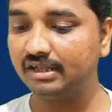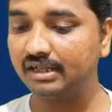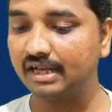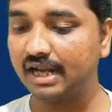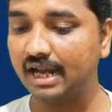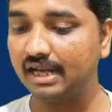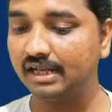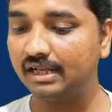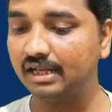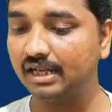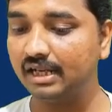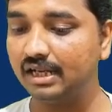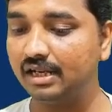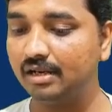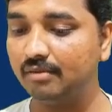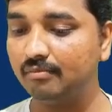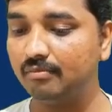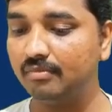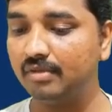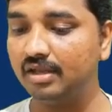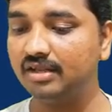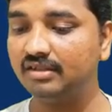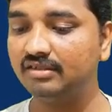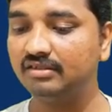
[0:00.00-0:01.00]
19
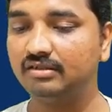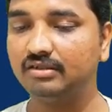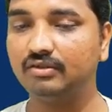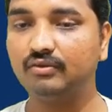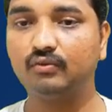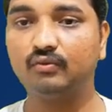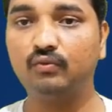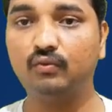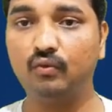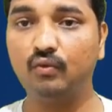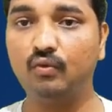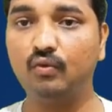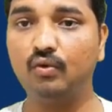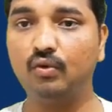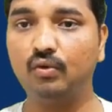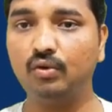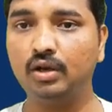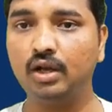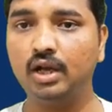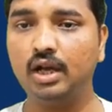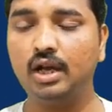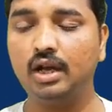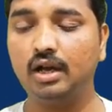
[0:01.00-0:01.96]
means 4.